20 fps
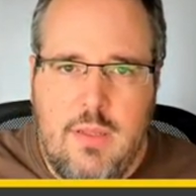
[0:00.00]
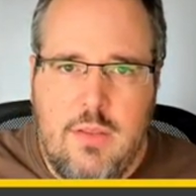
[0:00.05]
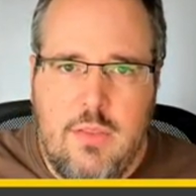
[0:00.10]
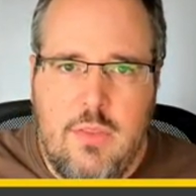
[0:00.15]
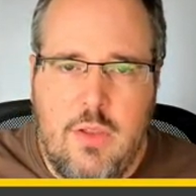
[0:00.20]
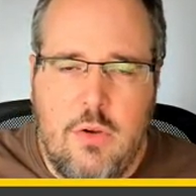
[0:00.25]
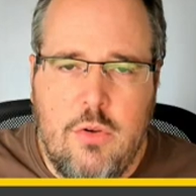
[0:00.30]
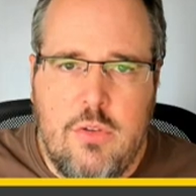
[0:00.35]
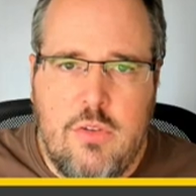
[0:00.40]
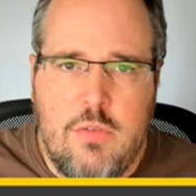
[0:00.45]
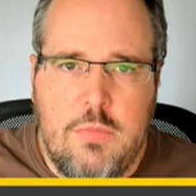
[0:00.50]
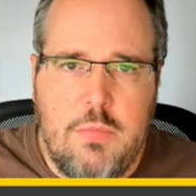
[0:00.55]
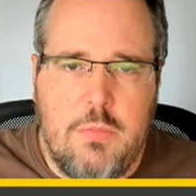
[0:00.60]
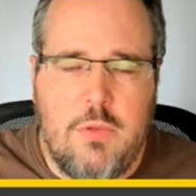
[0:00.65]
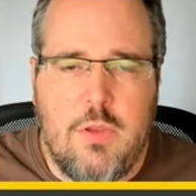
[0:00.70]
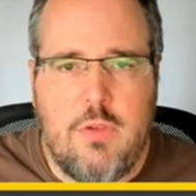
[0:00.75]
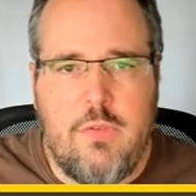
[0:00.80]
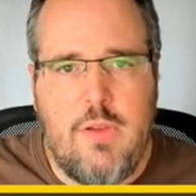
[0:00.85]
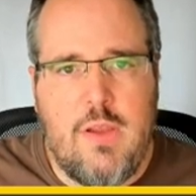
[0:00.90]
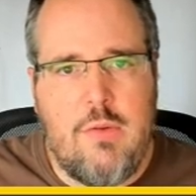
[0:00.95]
those
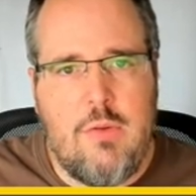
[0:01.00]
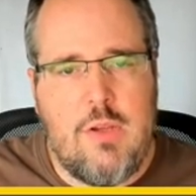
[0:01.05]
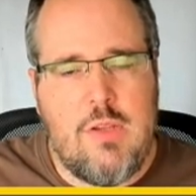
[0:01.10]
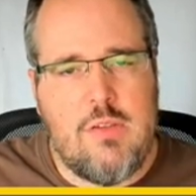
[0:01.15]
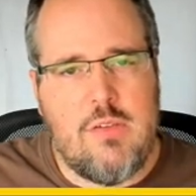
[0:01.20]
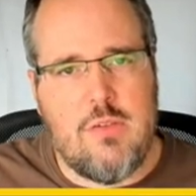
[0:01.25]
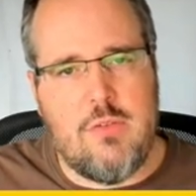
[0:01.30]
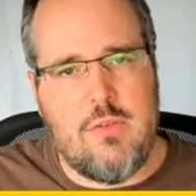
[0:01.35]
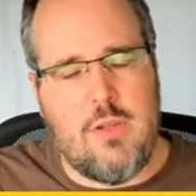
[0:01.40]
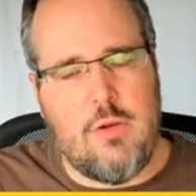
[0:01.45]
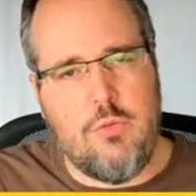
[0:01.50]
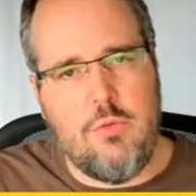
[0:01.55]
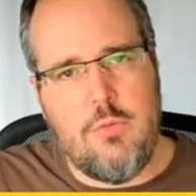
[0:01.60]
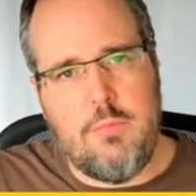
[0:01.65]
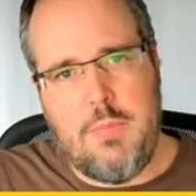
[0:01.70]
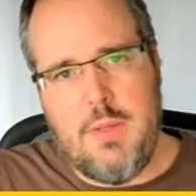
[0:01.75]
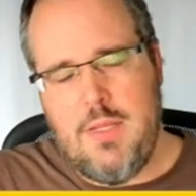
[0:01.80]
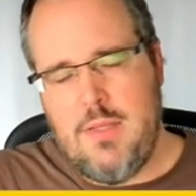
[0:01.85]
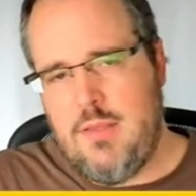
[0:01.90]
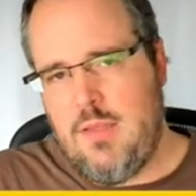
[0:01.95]
queries
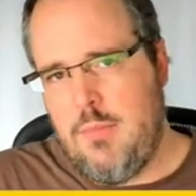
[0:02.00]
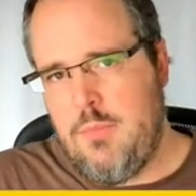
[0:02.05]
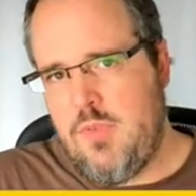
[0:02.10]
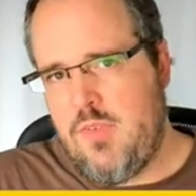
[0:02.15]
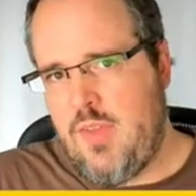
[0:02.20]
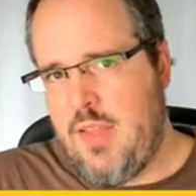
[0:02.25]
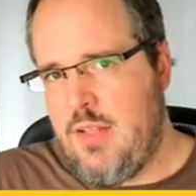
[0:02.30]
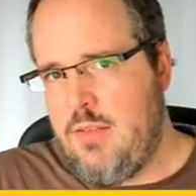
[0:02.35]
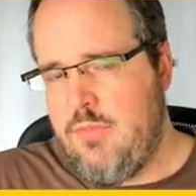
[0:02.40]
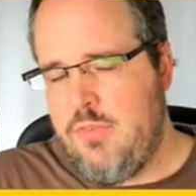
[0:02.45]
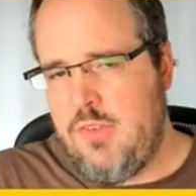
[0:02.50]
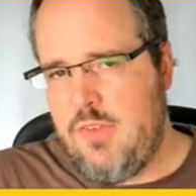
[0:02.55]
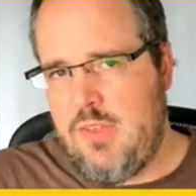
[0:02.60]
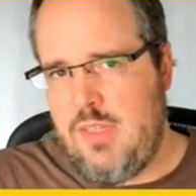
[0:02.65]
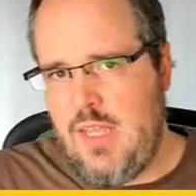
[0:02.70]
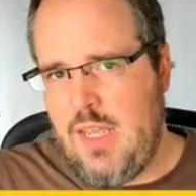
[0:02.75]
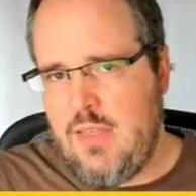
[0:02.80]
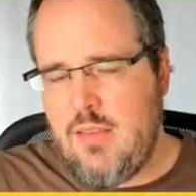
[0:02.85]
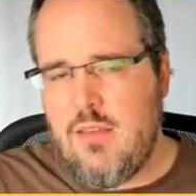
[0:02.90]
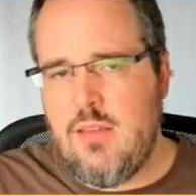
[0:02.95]
don't build themselves
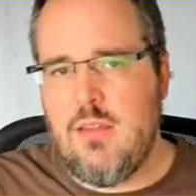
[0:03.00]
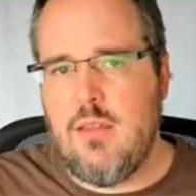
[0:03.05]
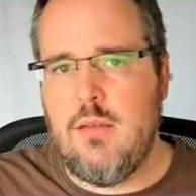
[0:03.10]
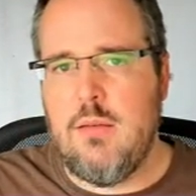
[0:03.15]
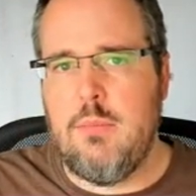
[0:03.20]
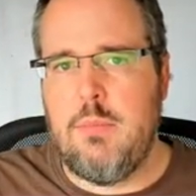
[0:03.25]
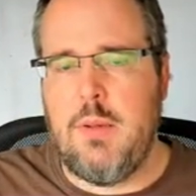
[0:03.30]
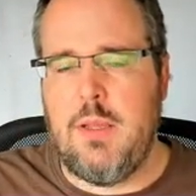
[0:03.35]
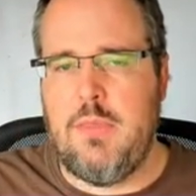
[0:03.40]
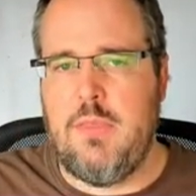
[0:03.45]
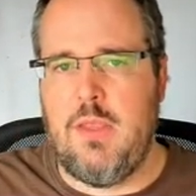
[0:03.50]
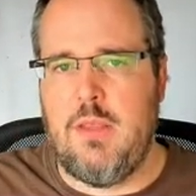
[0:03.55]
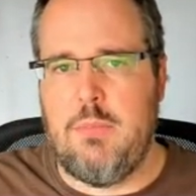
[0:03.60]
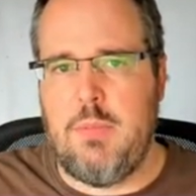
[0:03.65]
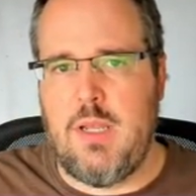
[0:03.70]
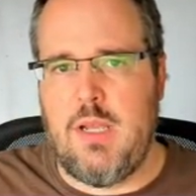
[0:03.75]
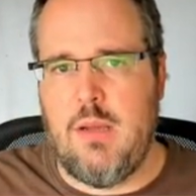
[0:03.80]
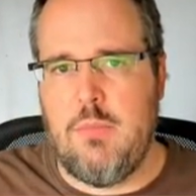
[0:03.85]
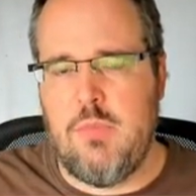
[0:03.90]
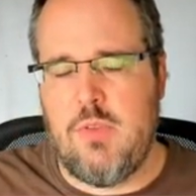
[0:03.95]
yet, but
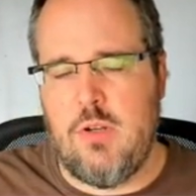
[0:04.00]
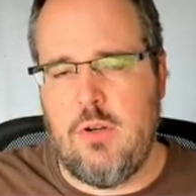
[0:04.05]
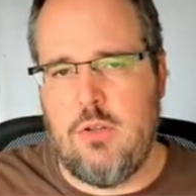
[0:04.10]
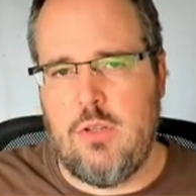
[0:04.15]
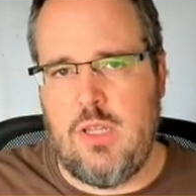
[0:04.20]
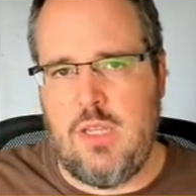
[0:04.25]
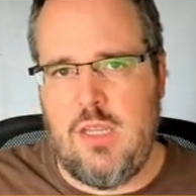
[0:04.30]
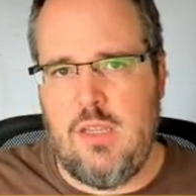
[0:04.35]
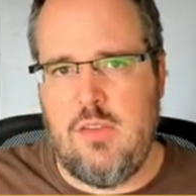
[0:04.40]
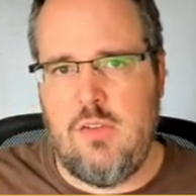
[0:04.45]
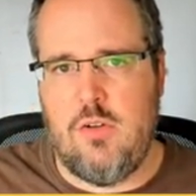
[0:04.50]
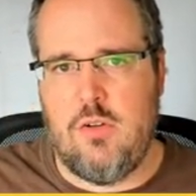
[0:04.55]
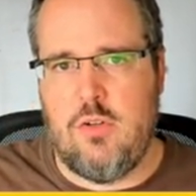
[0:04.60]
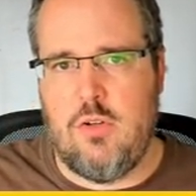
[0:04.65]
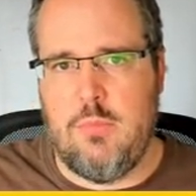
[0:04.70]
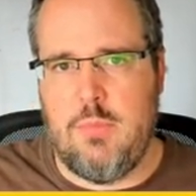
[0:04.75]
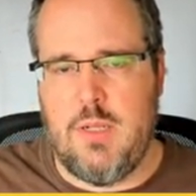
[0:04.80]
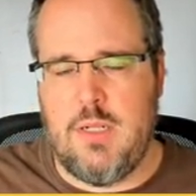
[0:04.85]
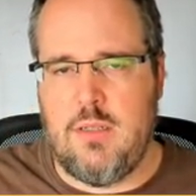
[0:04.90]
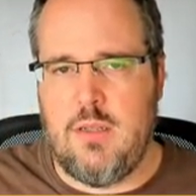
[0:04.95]
it becomes a lot easier
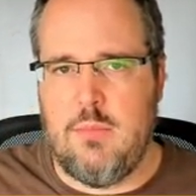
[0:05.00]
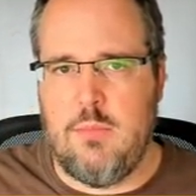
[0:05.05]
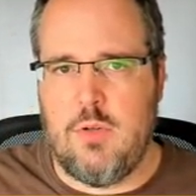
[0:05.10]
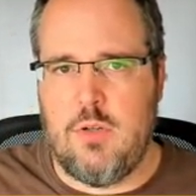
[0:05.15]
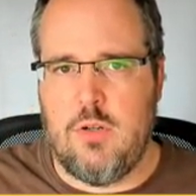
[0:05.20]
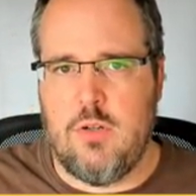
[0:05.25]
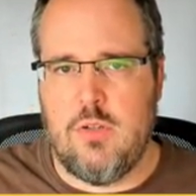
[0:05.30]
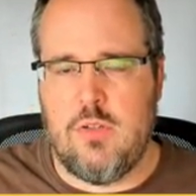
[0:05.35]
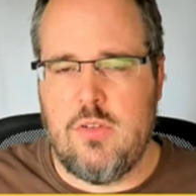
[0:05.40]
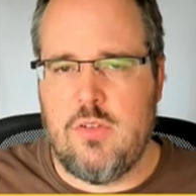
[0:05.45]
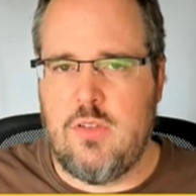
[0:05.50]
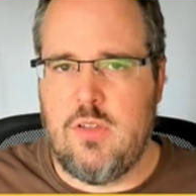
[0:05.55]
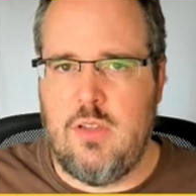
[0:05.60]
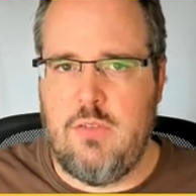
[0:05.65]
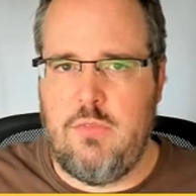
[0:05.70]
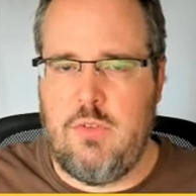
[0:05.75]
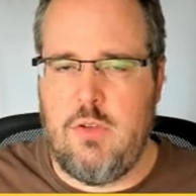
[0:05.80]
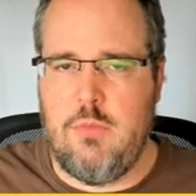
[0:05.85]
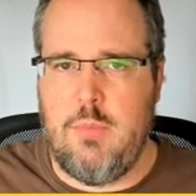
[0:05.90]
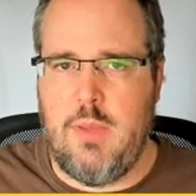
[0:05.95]
to build them. Of course,
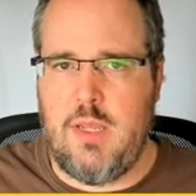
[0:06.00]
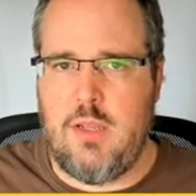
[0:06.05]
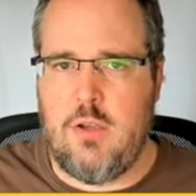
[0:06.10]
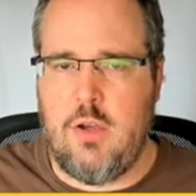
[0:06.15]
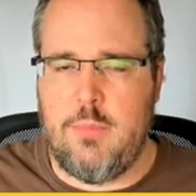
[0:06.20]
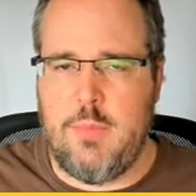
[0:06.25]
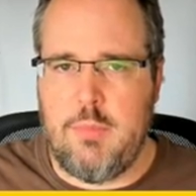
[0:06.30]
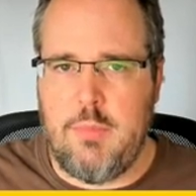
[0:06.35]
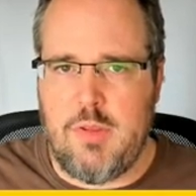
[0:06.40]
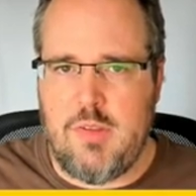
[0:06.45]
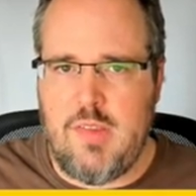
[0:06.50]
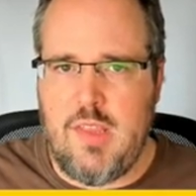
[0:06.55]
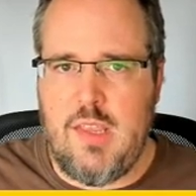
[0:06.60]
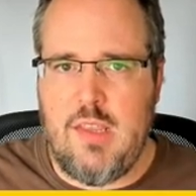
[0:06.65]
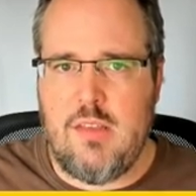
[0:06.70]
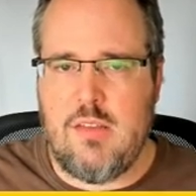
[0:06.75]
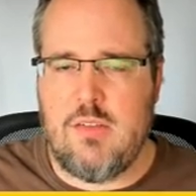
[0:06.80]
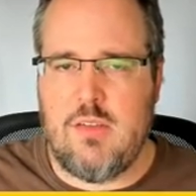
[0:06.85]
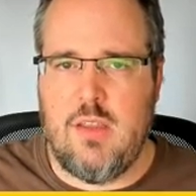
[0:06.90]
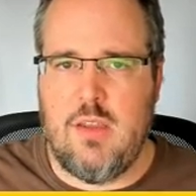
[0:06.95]
if you make common
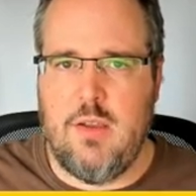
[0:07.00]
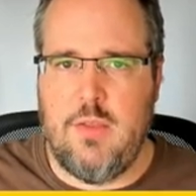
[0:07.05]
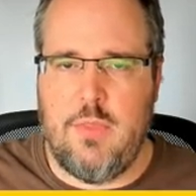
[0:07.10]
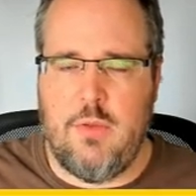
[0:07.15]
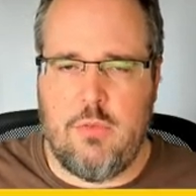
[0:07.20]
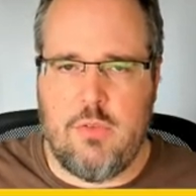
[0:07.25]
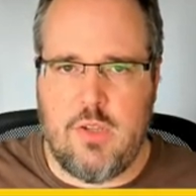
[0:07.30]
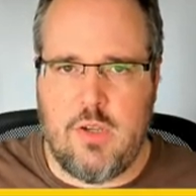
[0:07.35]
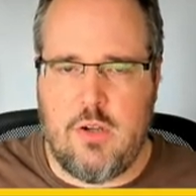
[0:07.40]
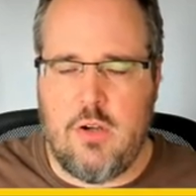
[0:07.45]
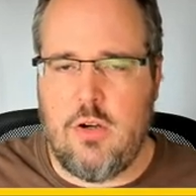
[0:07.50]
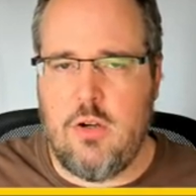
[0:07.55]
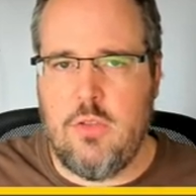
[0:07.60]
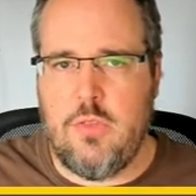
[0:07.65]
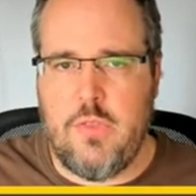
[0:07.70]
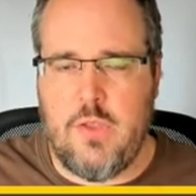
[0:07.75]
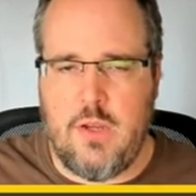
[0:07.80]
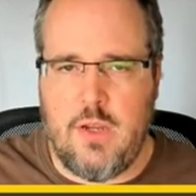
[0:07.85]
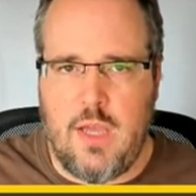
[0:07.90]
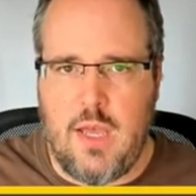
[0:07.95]
mistakes, uh, those are
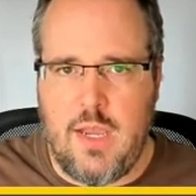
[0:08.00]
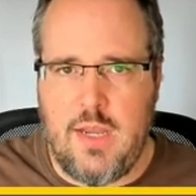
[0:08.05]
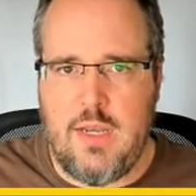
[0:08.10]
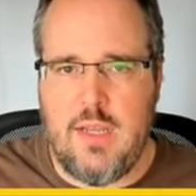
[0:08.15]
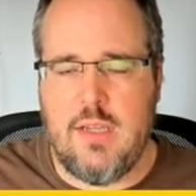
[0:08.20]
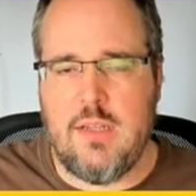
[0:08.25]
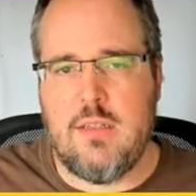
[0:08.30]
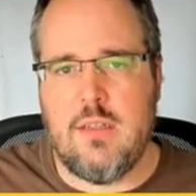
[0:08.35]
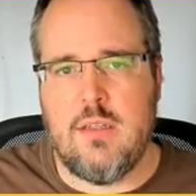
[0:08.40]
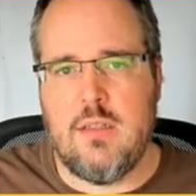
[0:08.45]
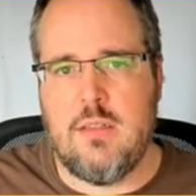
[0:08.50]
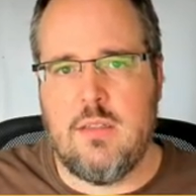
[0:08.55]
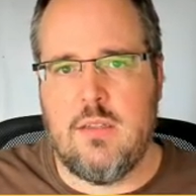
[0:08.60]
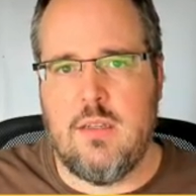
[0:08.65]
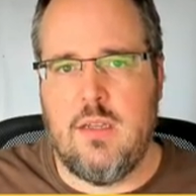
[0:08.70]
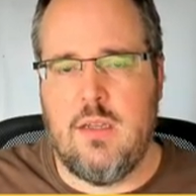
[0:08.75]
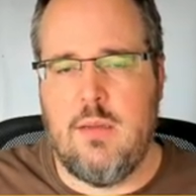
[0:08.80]
caught, they are highlighted.